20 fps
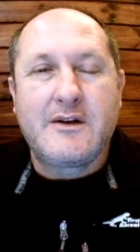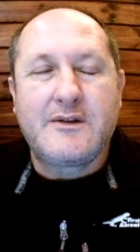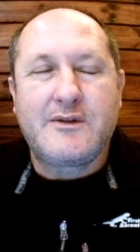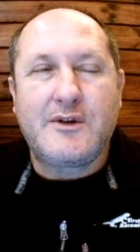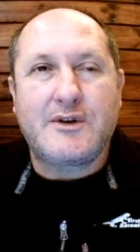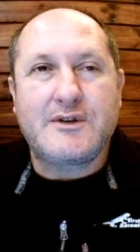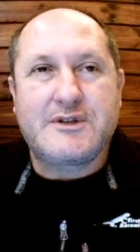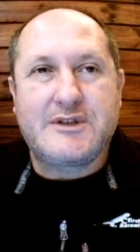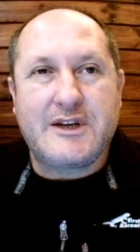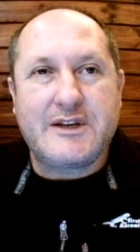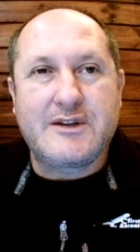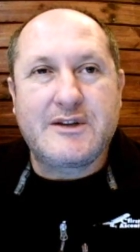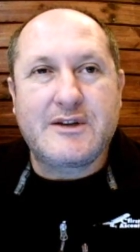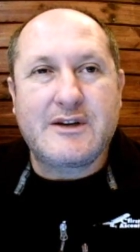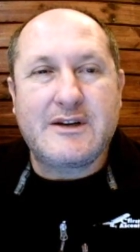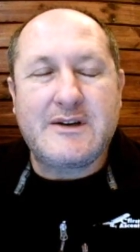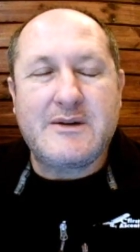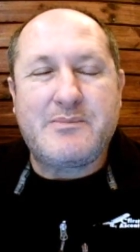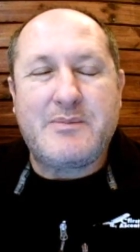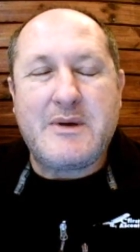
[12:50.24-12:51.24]
not
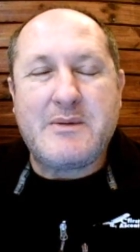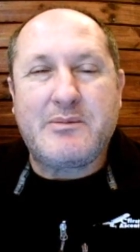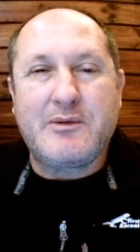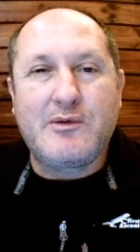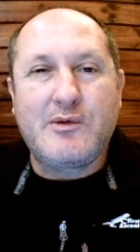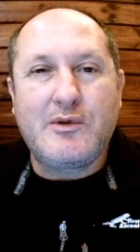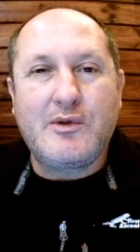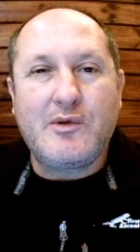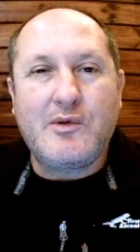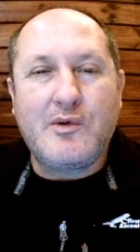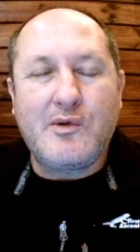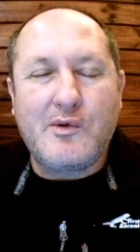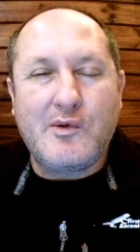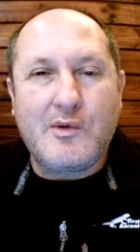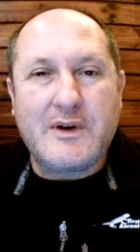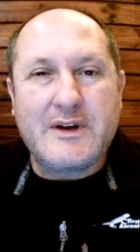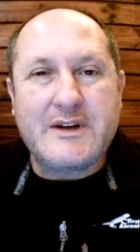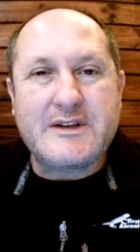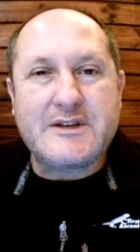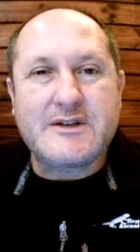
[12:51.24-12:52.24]
generally, people will
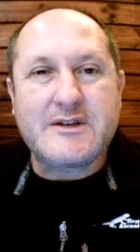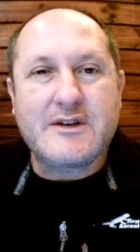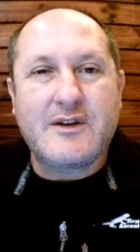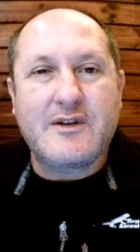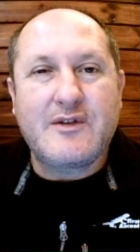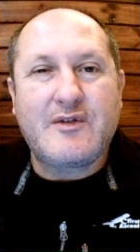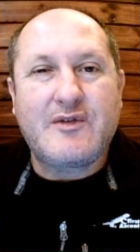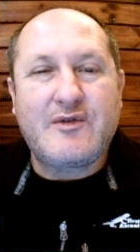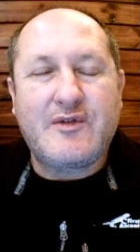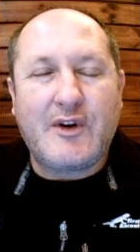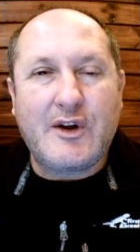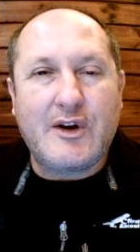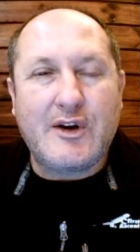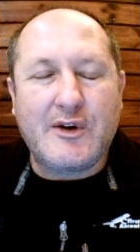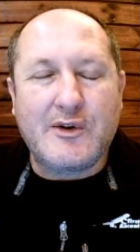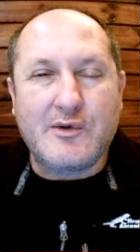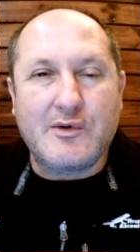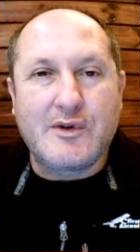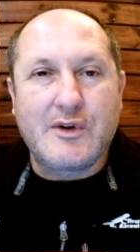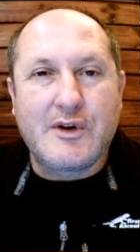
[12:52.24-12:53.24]
always
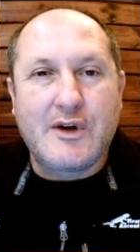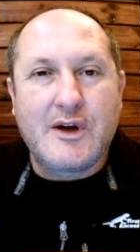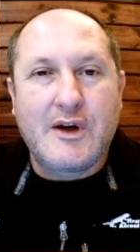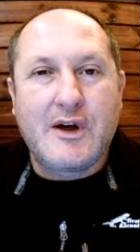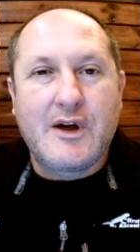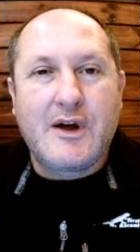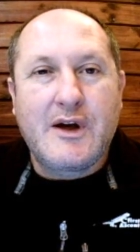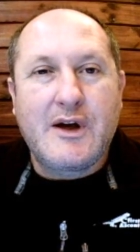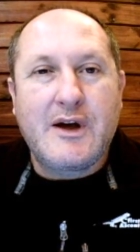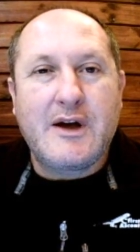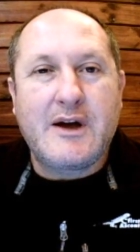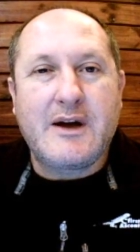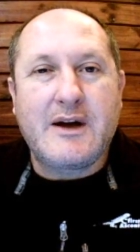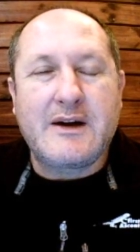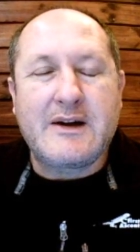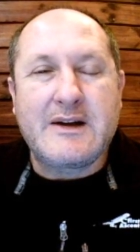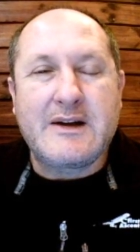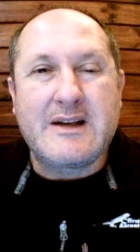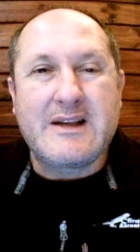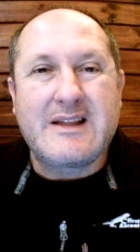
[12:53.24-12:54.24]
follow
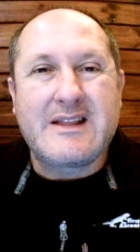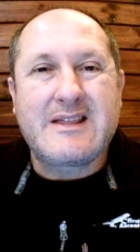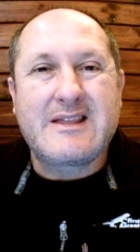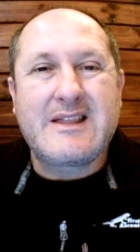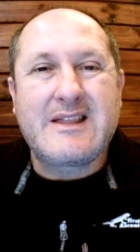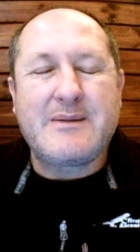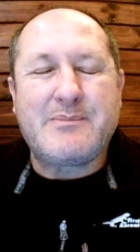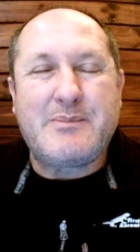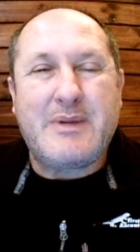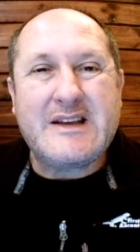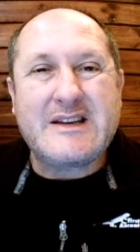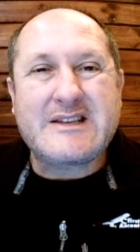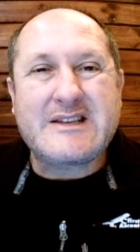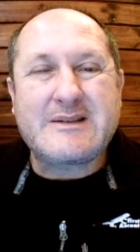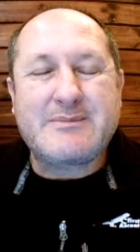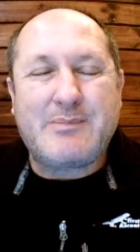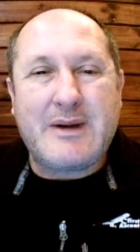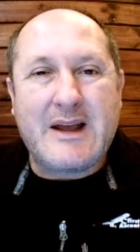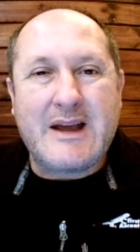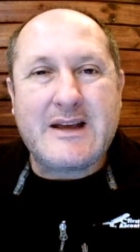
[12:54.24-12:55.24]
uh, the
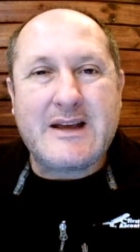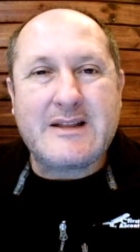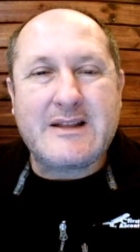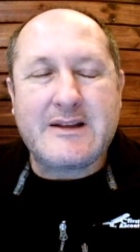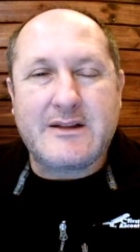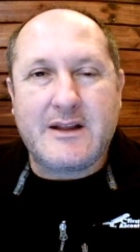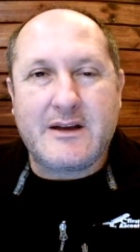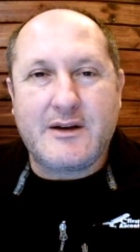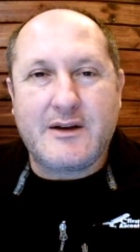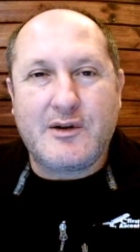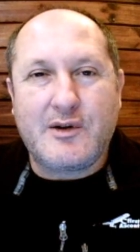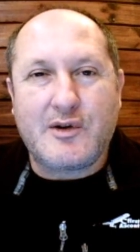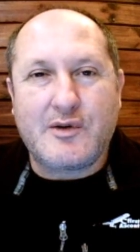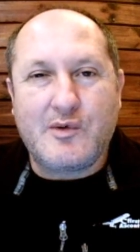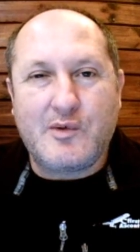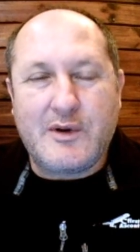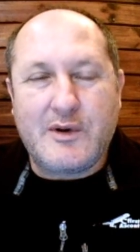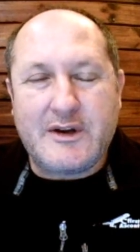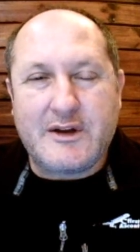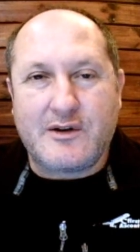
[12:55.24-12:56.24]
best plan that they are
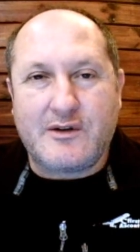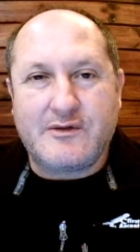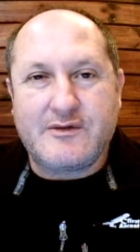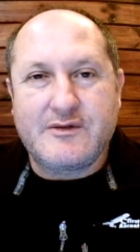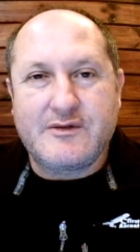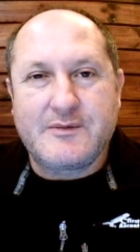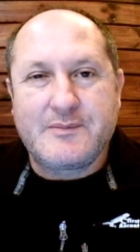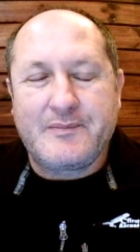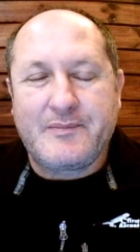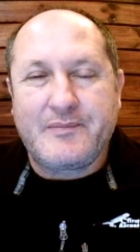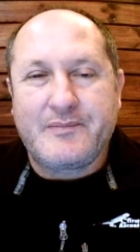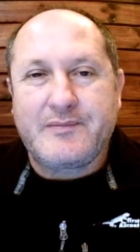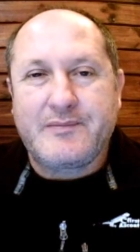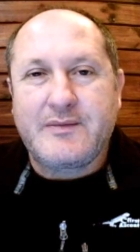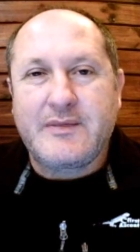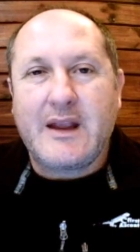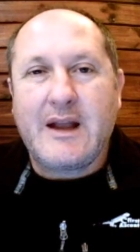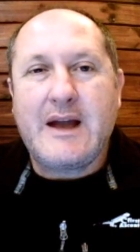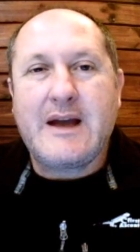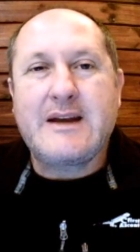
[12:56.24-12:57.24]
aware of.
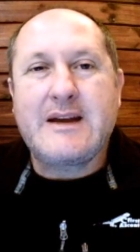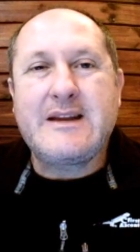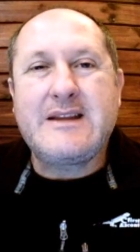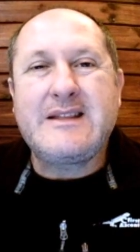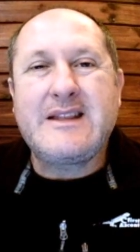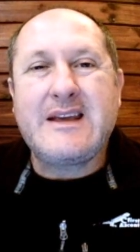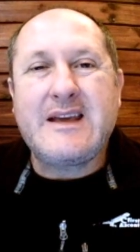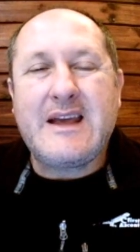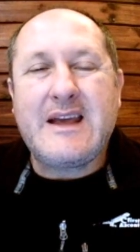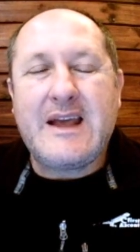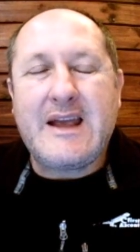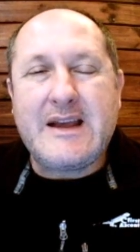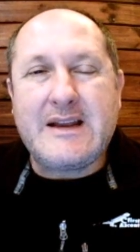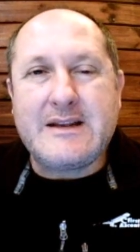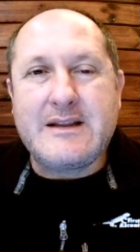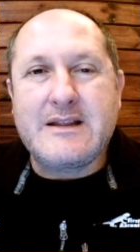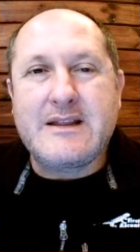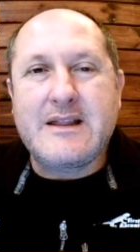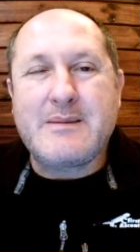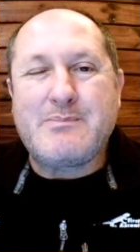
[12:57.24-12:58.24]
And in the
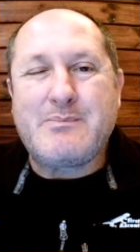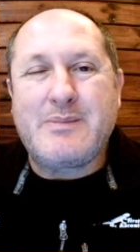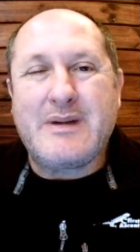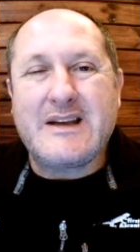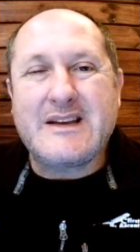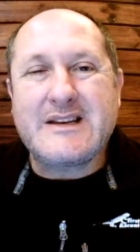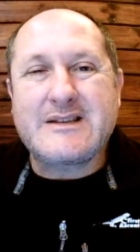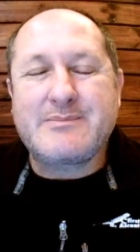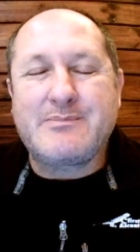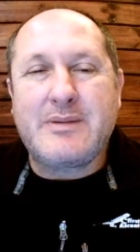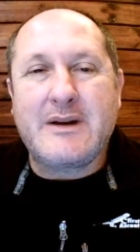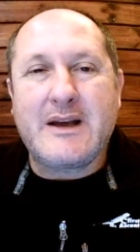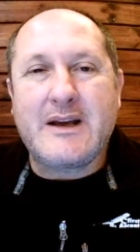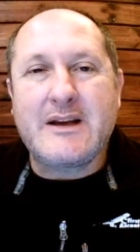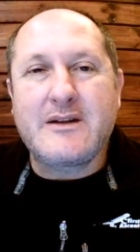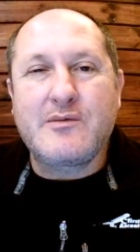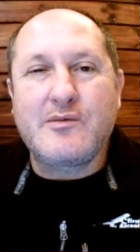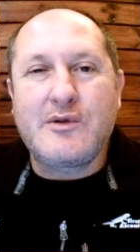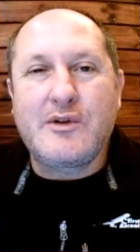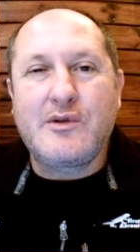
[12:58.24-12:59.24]
end, the best
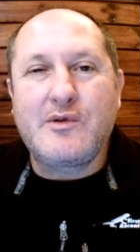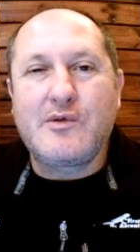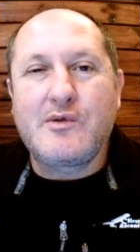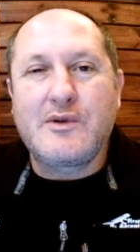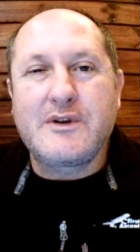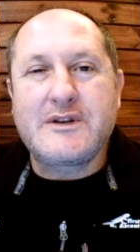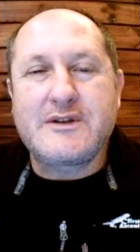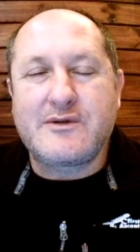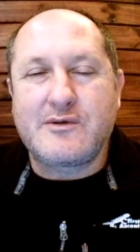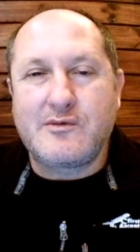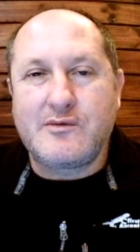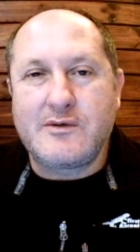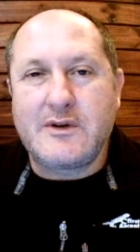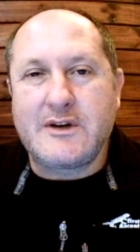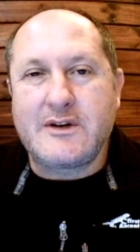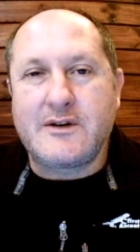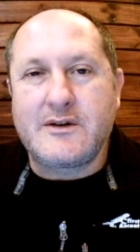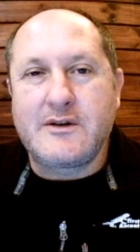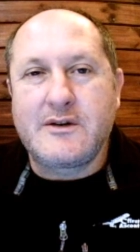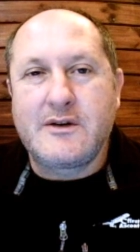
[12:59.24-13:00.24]
plan will always
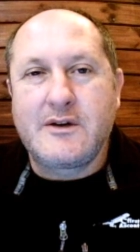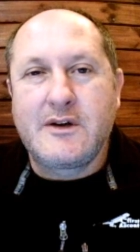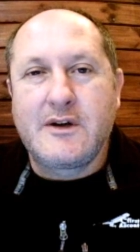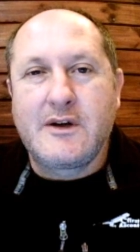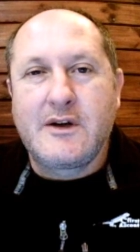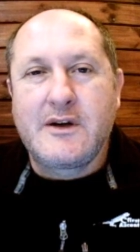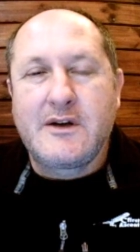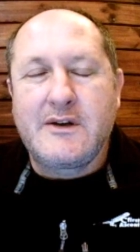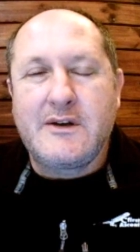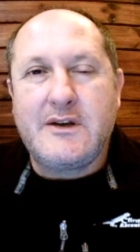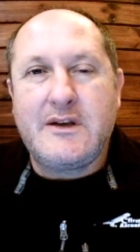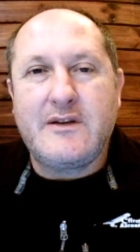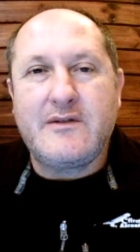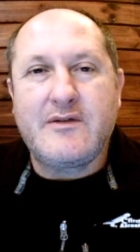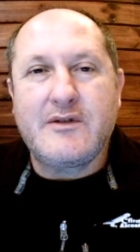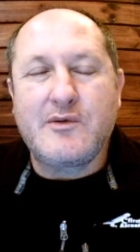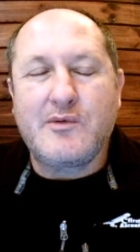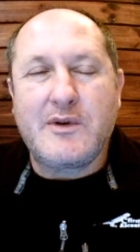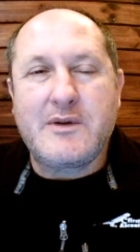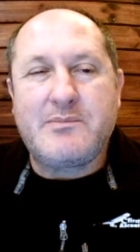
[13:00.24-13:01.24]
win.
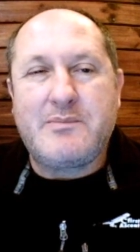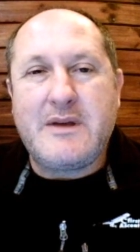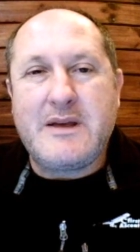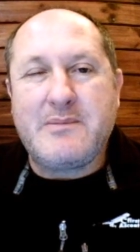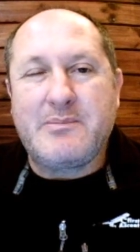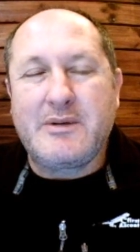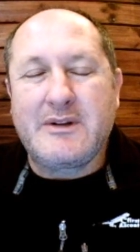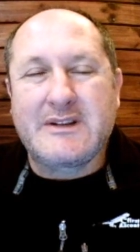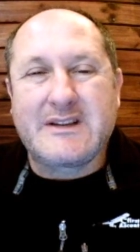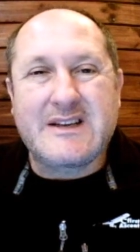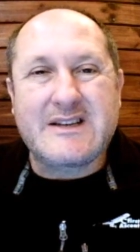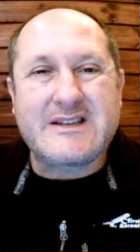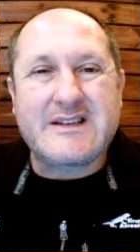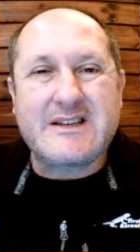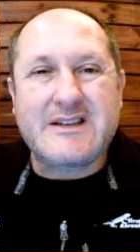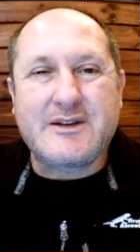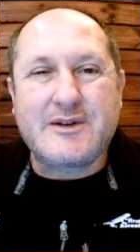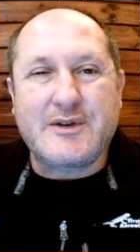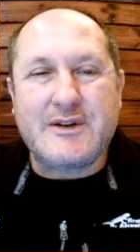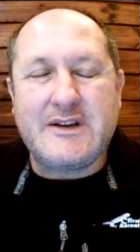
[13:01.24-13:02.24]
Even when people
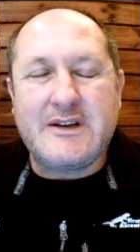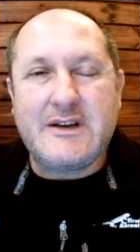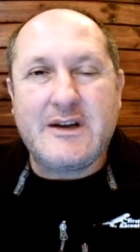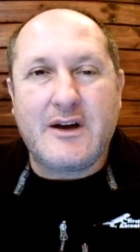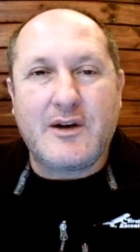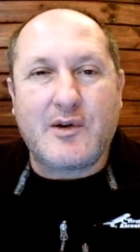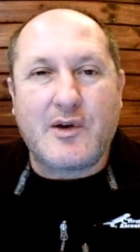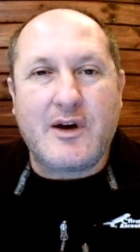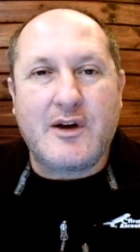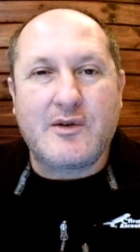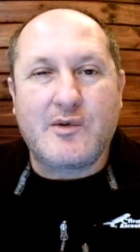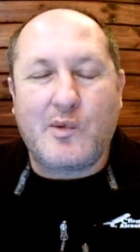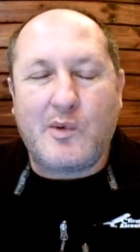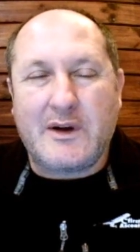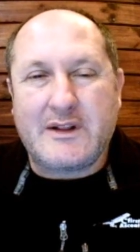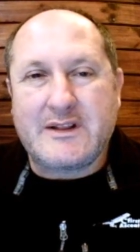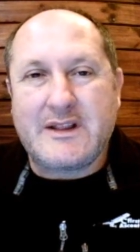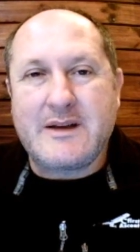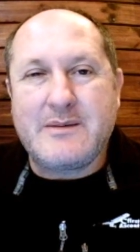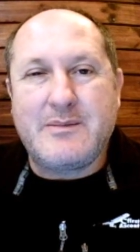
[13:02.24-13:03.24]
disagree around
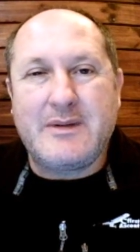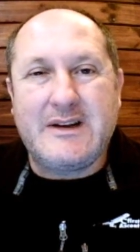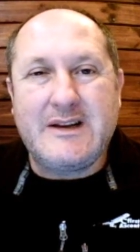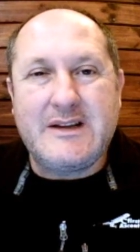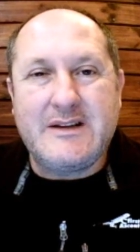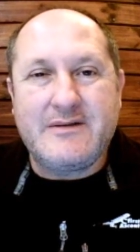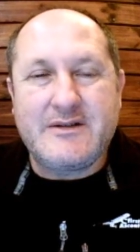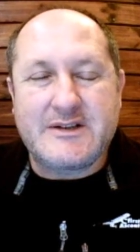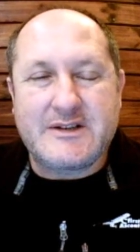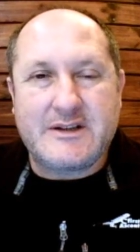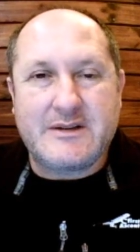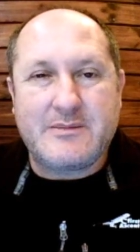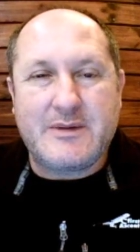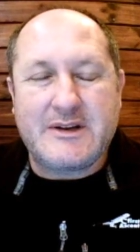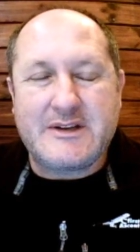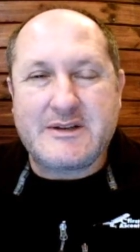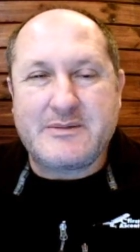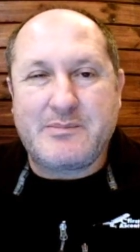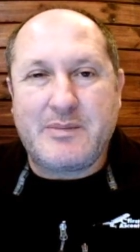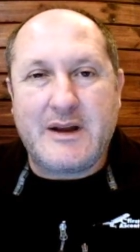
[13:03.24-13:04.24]
what they believe is the
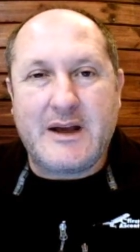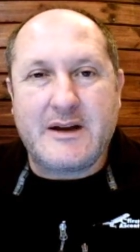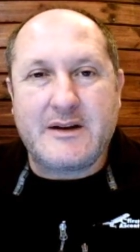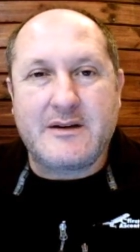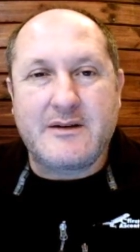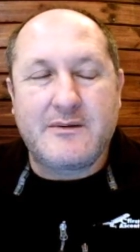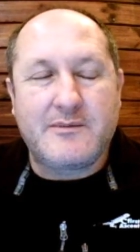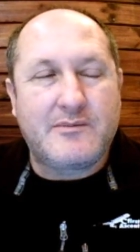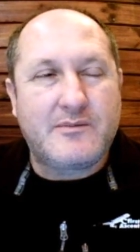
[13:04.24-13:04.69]
best plan,